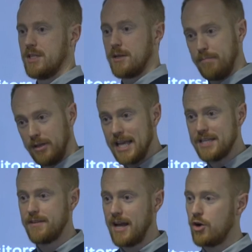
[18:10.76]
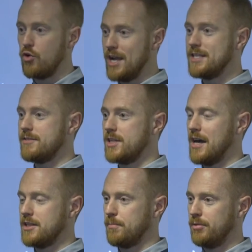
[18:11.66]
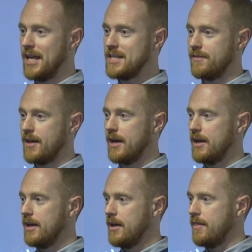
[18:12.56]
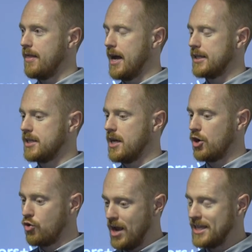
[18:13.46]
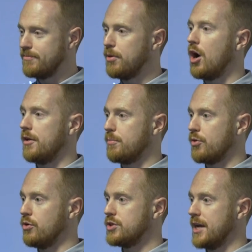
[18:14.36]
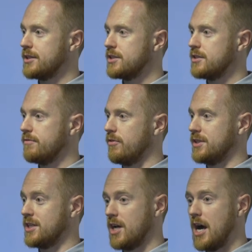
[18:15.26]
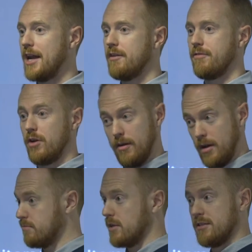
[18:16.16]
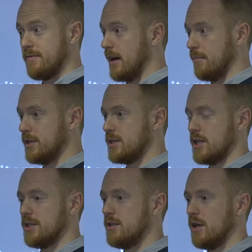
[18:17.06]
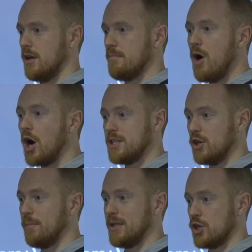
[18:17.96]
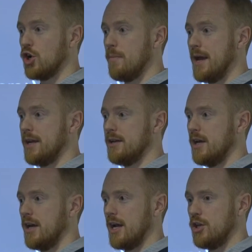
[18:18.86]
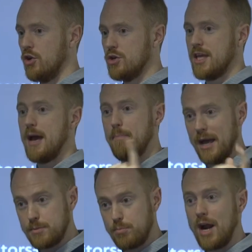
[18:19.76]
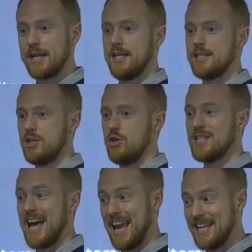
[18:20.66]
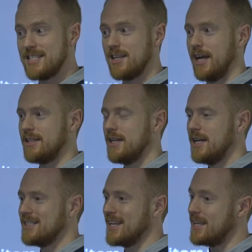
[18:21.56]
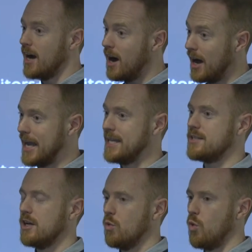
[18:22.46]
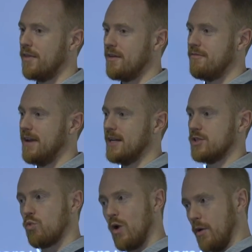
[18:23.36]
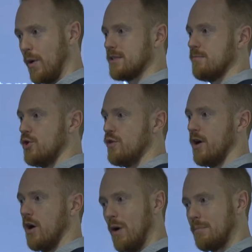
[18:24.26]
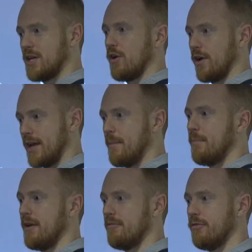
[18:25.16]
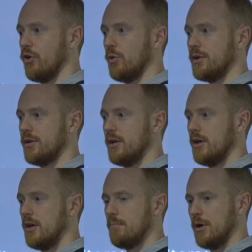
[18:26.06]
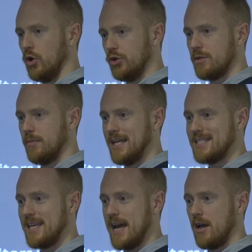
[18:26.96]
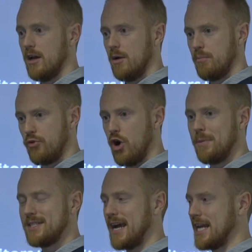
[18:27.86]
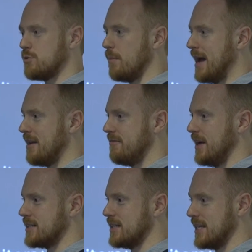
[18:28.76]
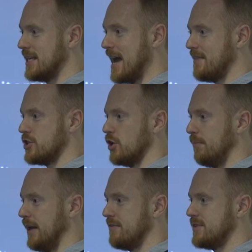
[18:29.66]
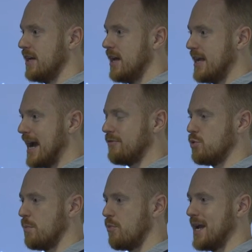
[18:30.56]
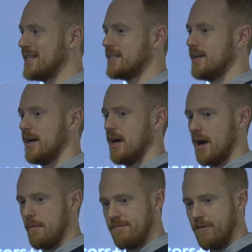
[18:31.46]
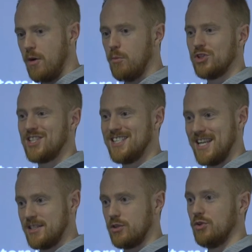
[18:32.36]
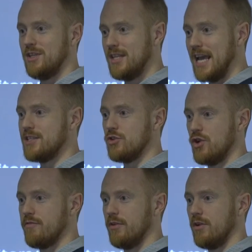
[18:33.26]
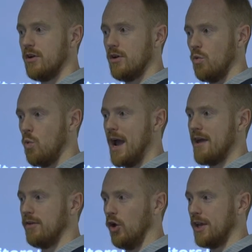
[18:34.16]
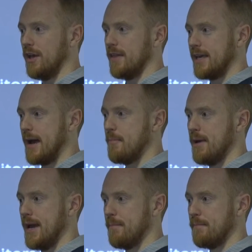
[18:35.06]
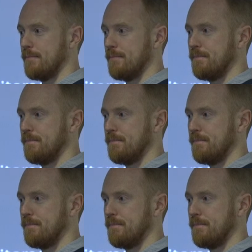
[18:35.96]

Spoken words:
There's a place for that creative side. There's a place for that creative part of the process, for a designer, for a development and marketing company to come in and use their best practice and use their insight to guide what they feel is the right way to move a website or a campaign forward. But ultimately, to get proper tangible benefits and to get this uplift, you have to embrace a far more statistical, data-driven way of looking at the campaign.